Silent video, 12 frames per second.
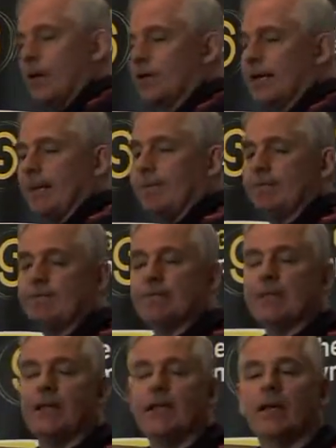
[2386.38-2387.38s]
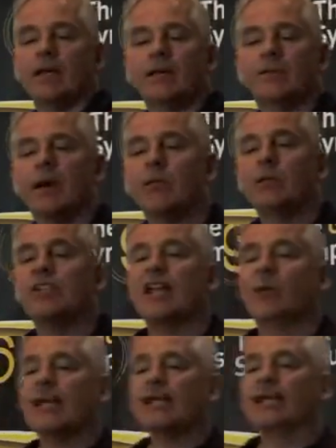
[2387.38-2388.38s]
Okay, the bubble is
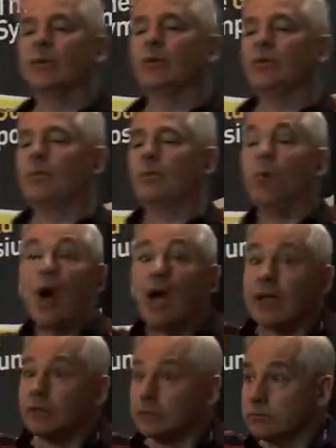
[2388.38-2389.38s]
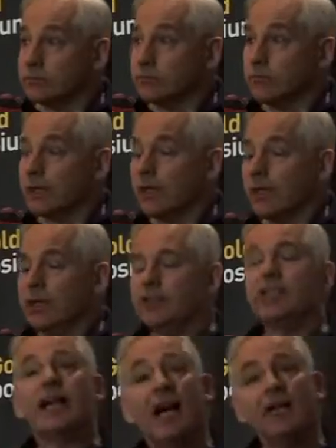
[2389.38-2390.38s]
now ending. Why?
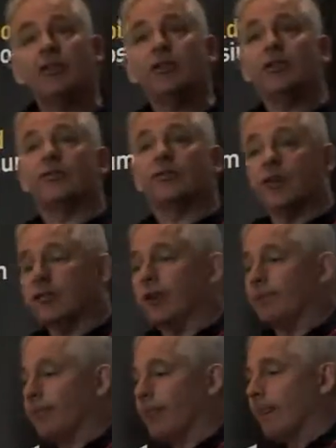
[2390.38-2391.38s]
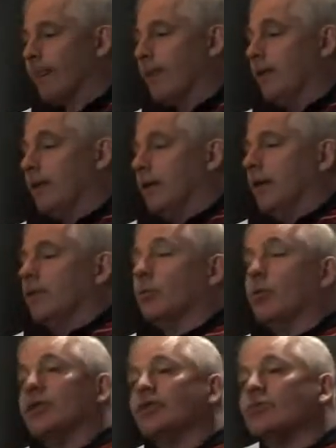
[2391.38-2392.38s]
You can't do this forever. The
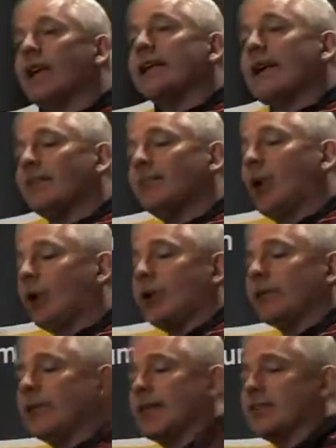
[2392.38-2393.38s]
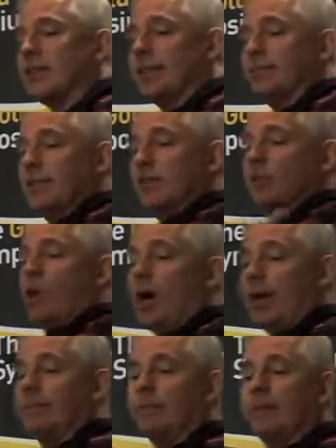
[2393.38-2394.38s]
world is running out of borrowing capacity. Here's
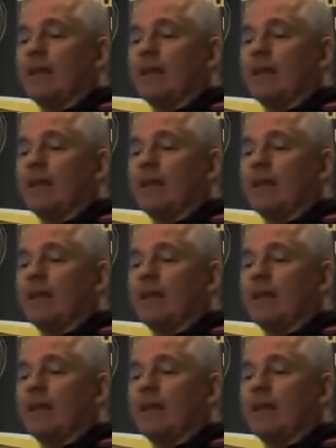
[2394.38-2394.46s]
why.